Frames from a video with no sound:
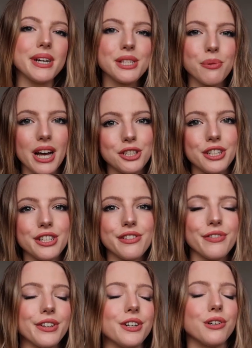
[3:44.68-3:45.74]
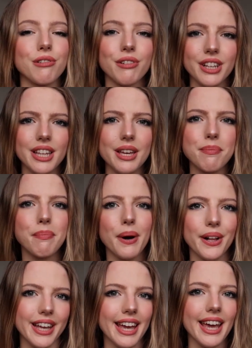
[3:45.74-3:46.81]
my sweatshirts feel really
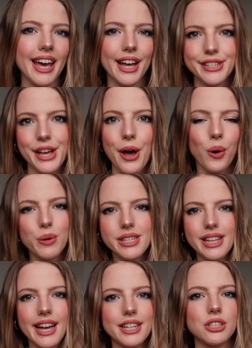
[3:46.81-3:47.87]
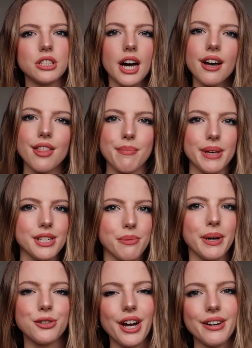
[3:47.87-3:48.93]
bulky and I always like to tuck them into
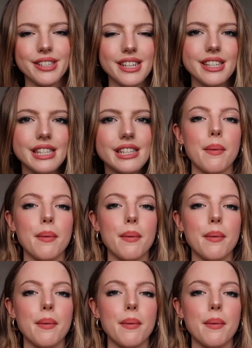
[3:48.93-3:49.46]
my trousers,